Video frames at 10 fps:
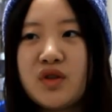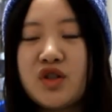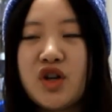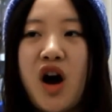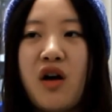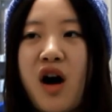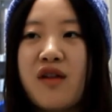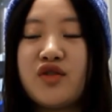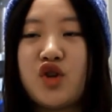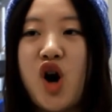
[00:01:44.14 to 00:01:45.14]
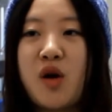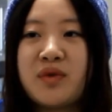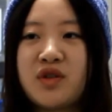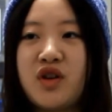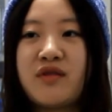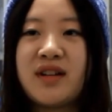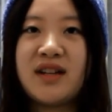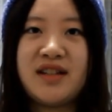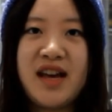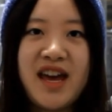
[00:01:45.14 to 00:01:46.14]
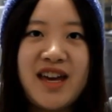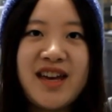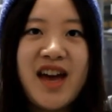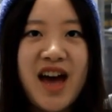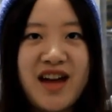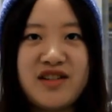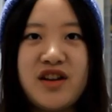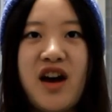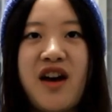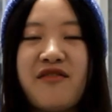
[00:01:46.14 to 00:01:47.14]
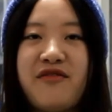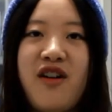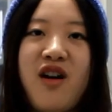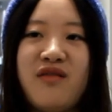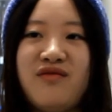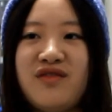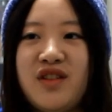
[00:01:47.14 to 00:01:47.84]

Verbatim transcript: done our jobs during the day and have fun.